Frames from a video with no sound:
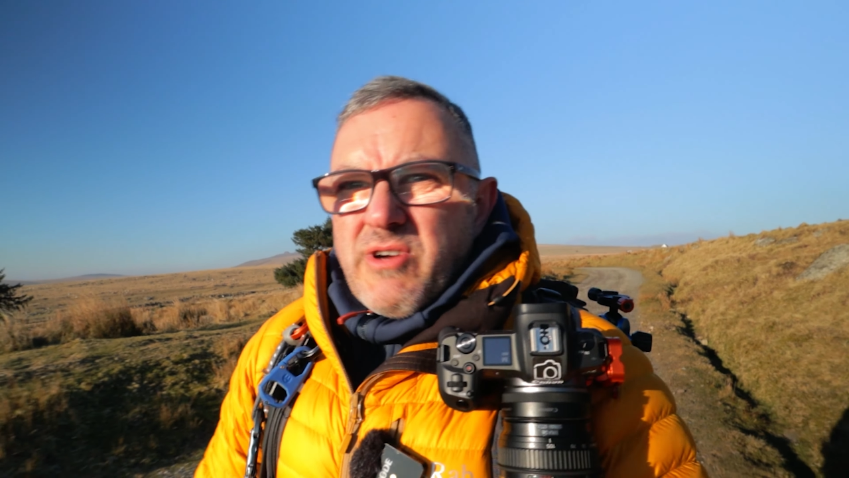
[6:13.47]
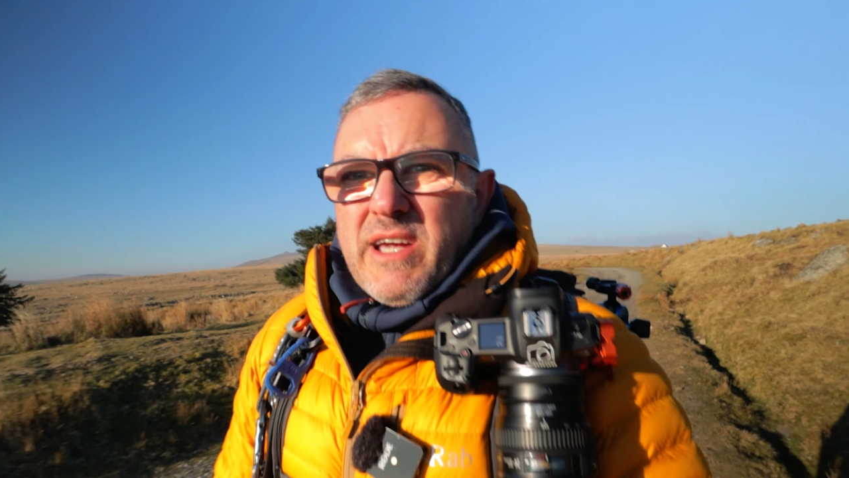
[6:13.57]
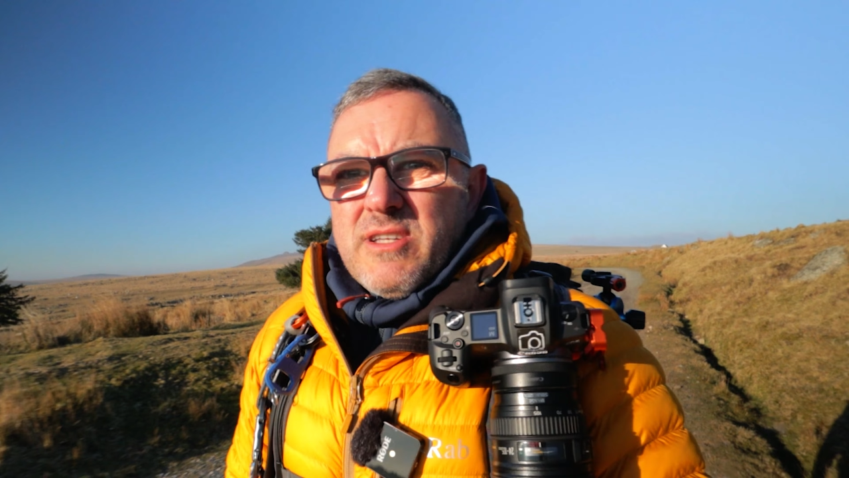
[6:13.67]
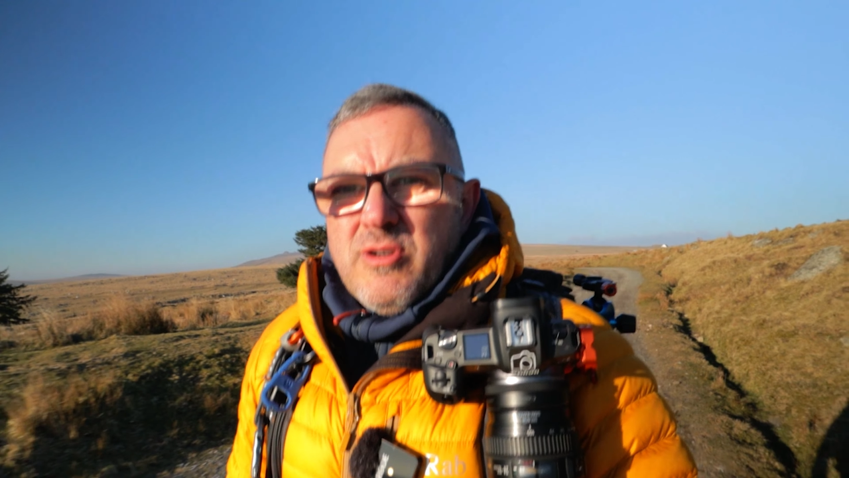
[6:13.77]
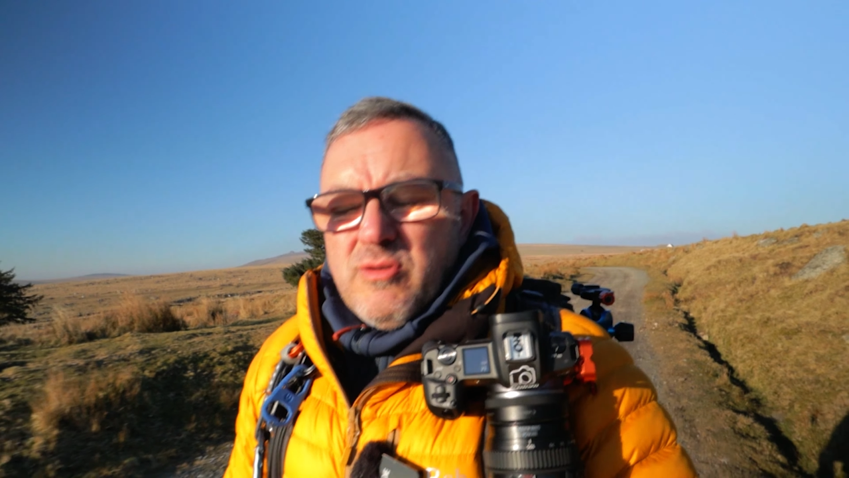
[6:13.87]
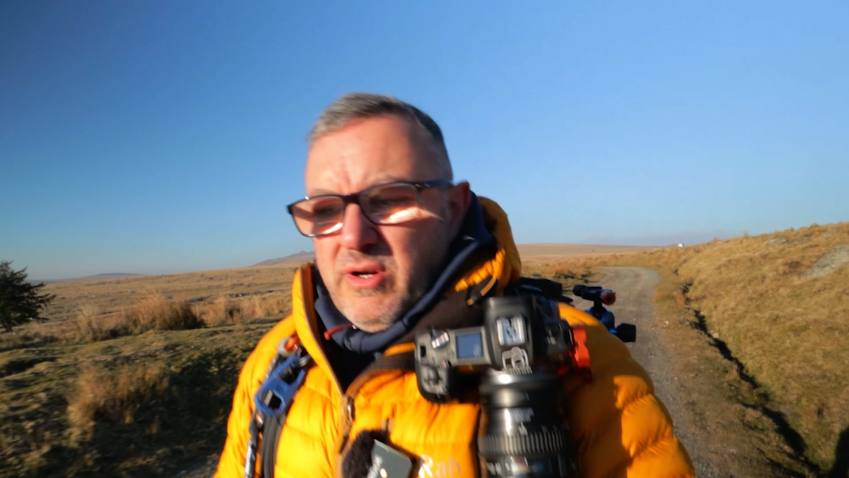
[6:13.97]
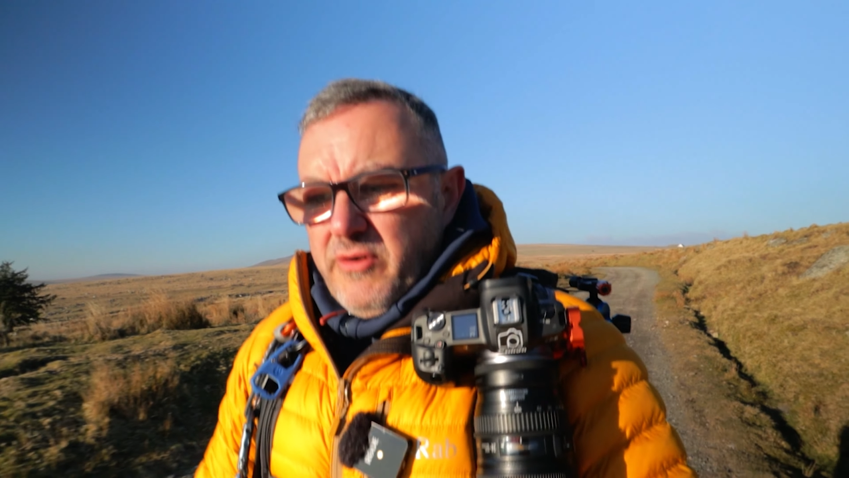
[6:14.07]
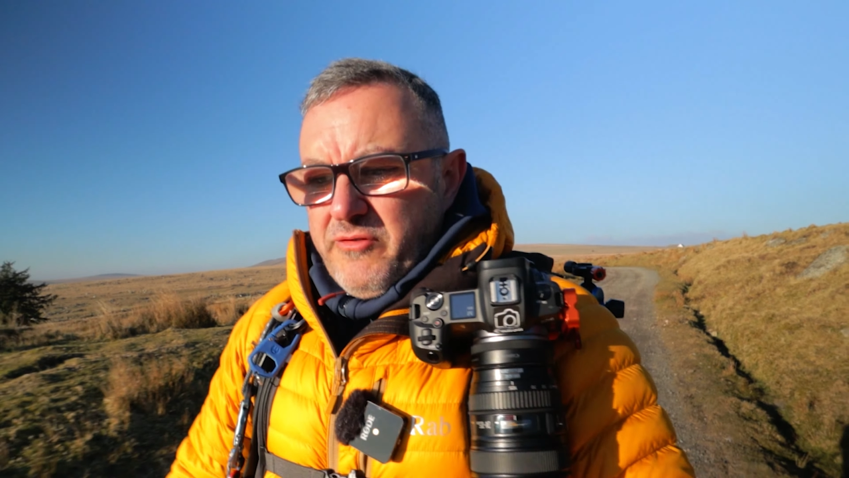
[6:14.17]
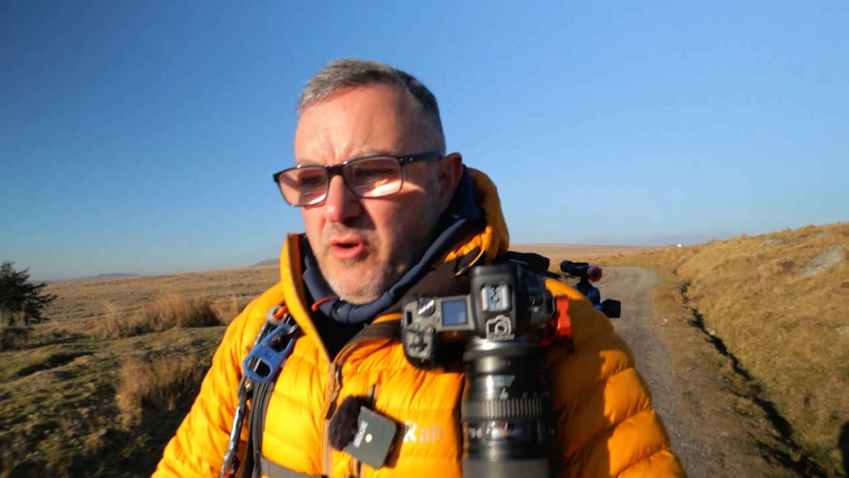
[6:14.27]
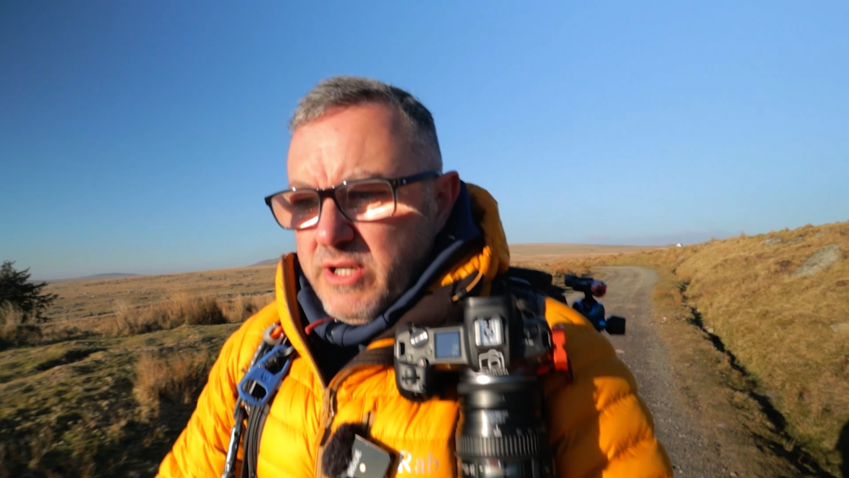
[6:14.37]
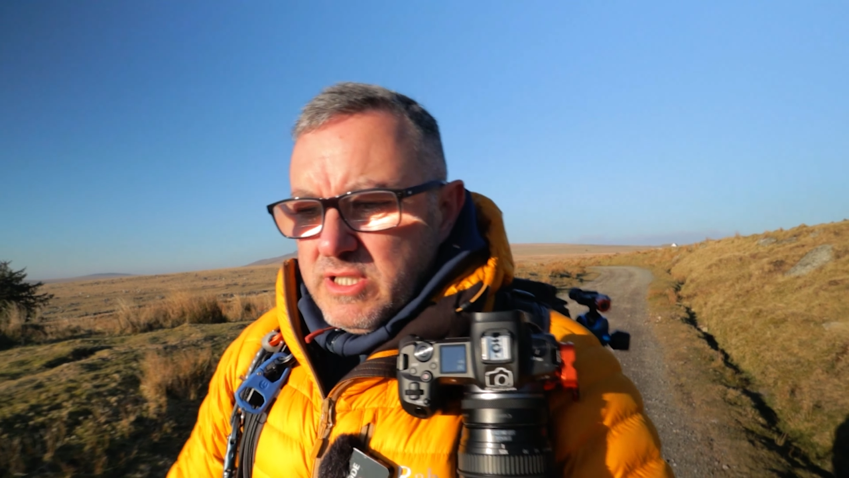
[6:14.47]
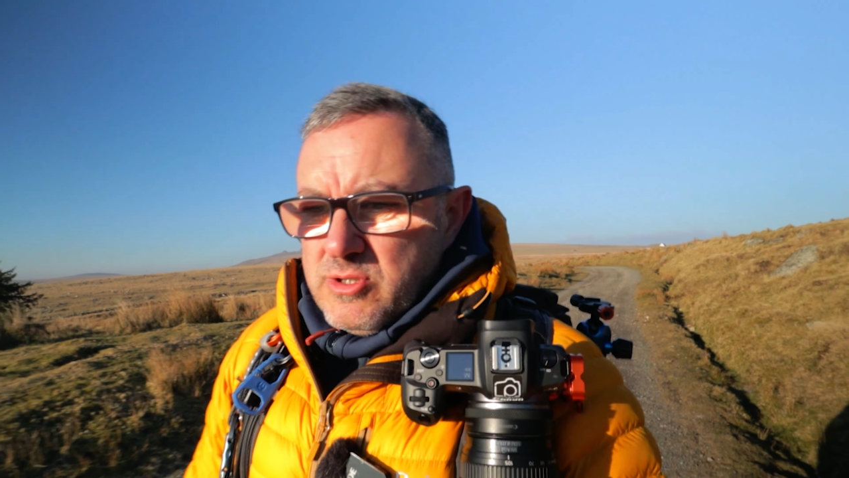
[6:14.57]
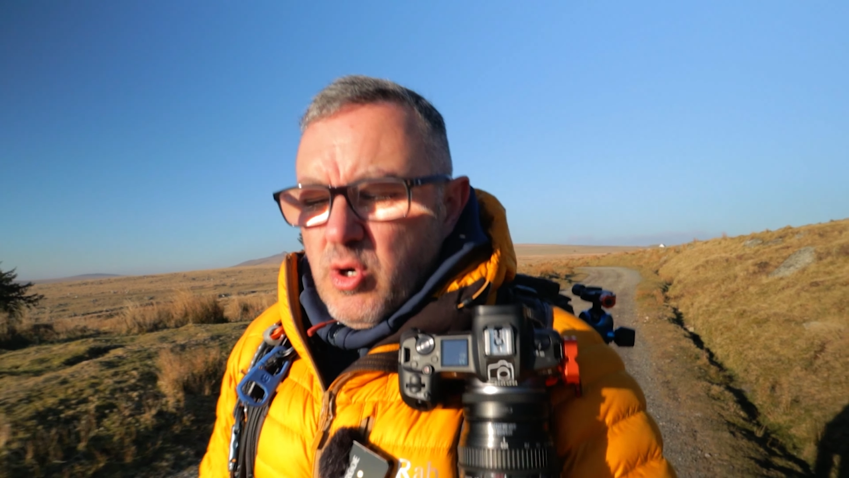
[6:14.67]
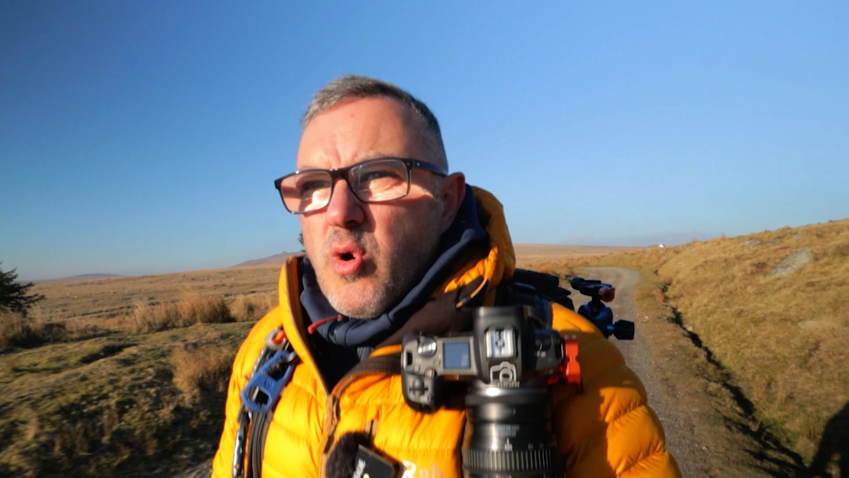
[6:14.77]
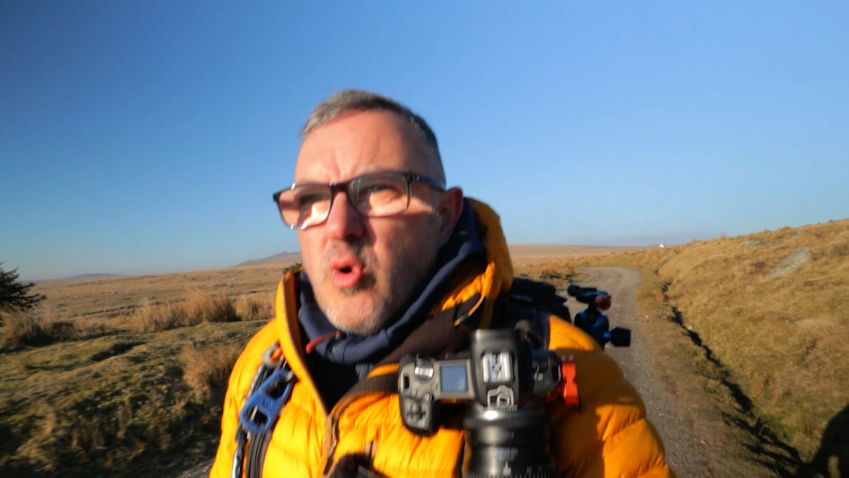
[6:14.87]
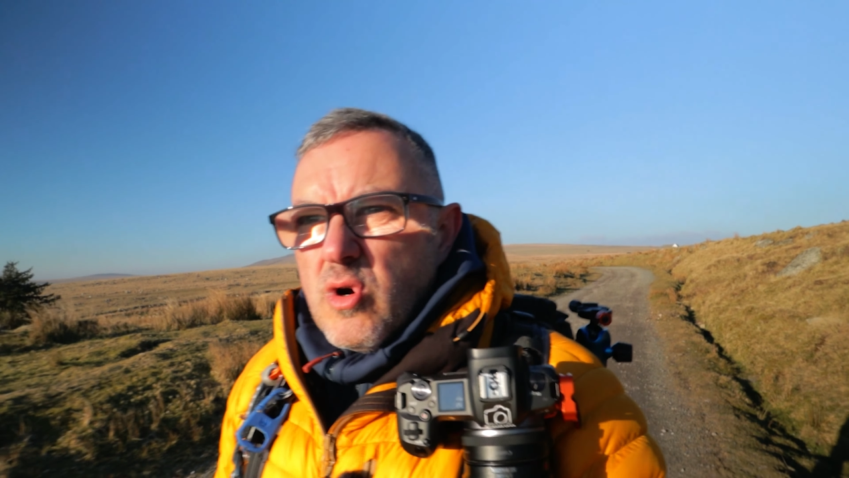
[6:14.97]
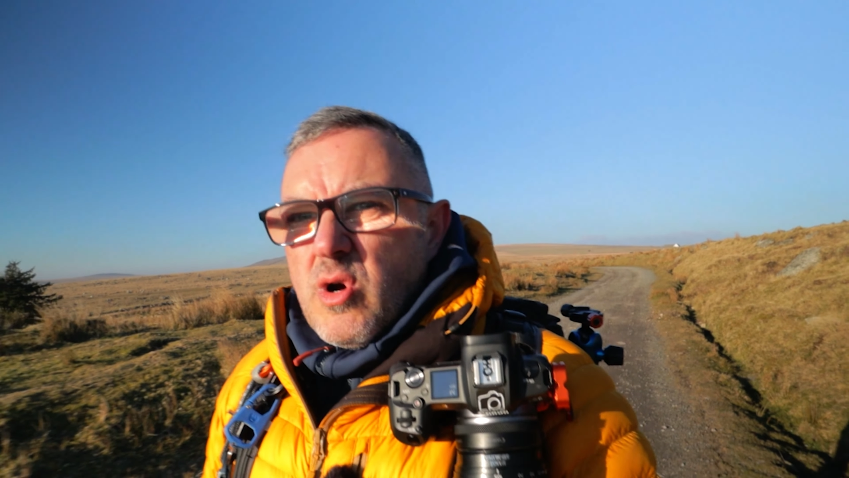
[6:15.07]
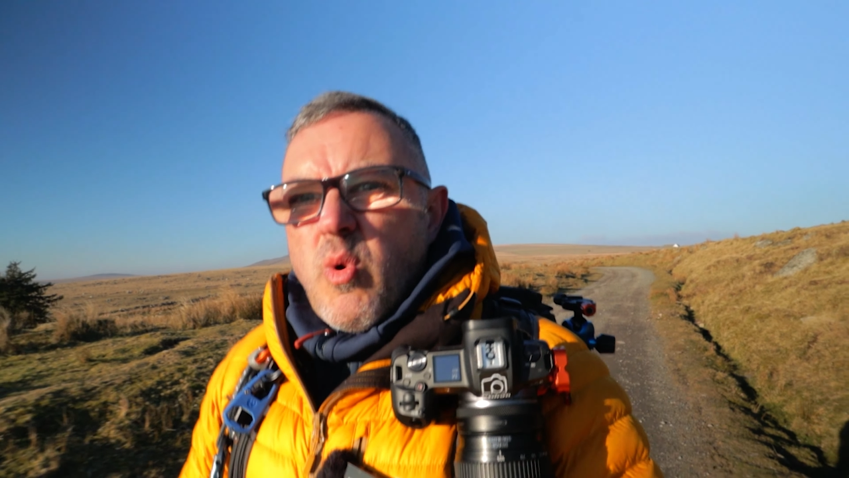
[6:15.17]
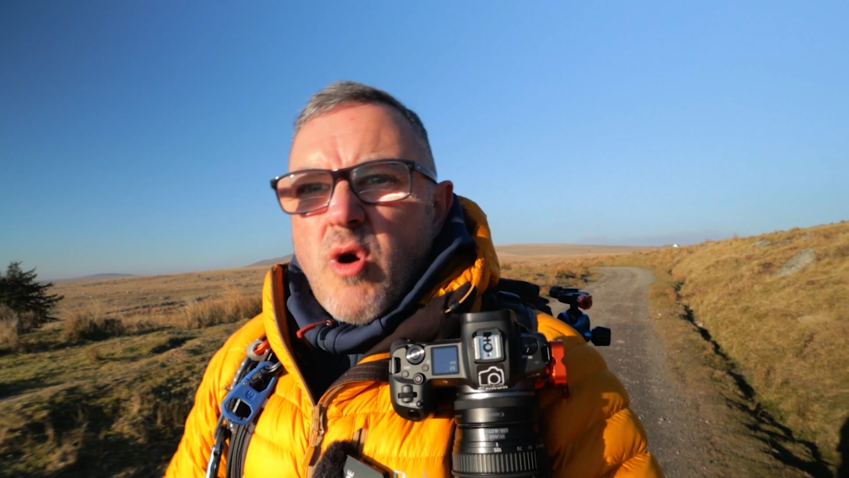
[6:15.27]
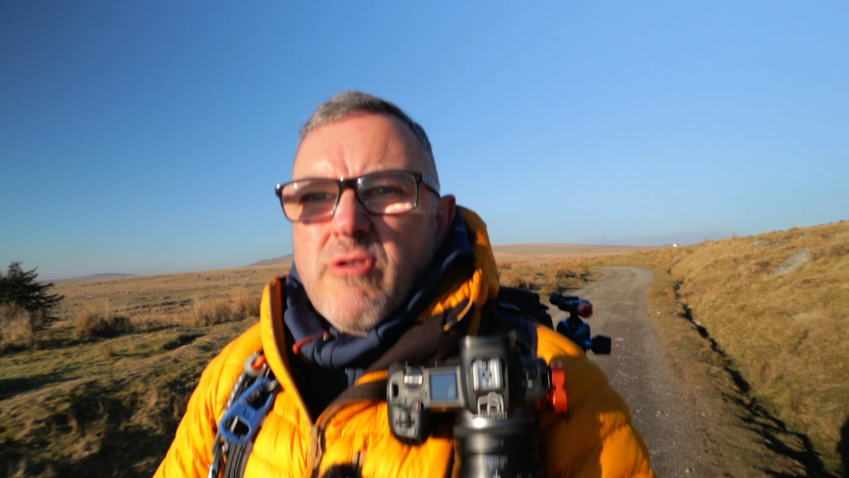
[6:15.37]
track to
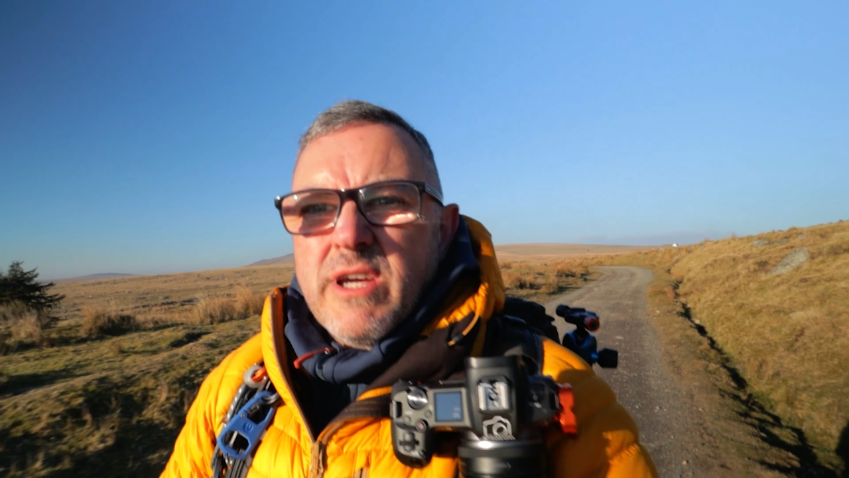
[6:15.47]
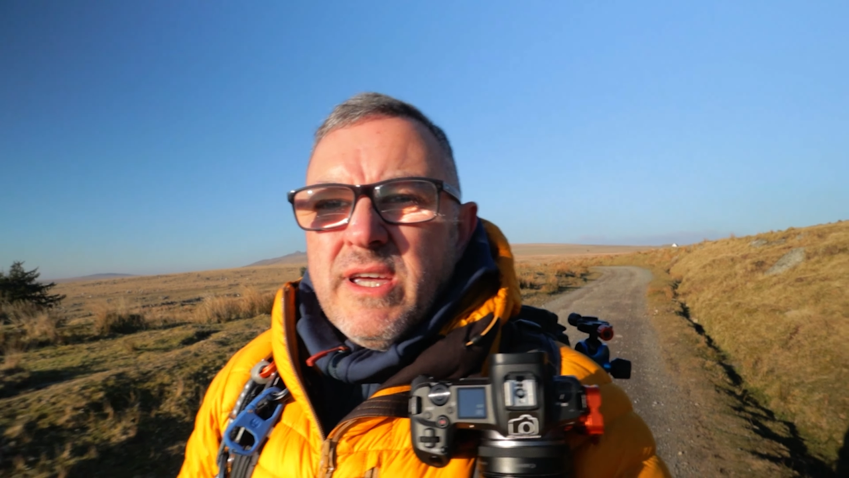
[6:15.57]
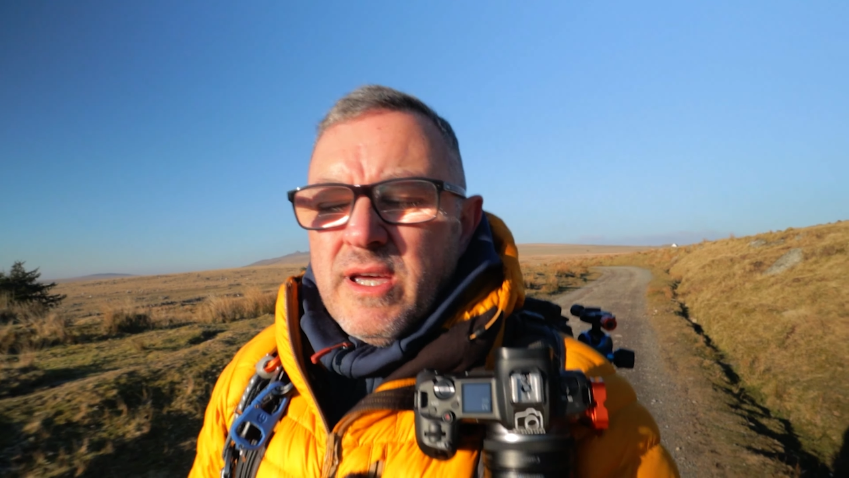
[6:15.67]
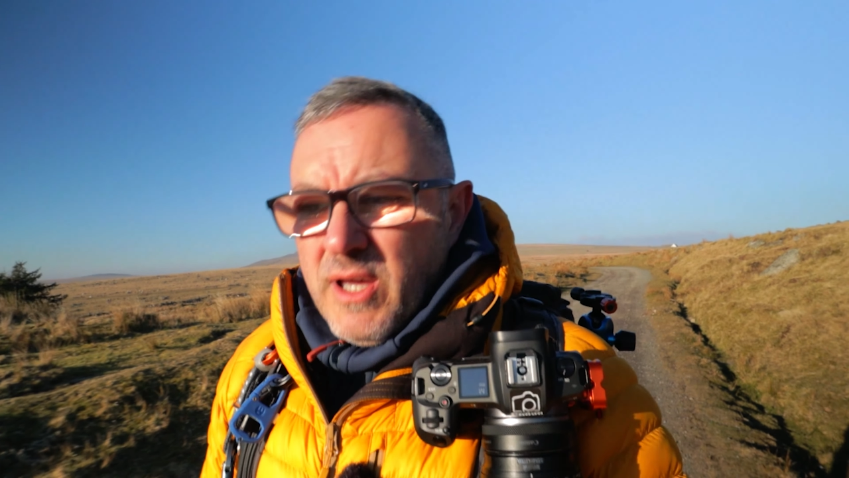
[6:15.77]
Foggintor Quarry,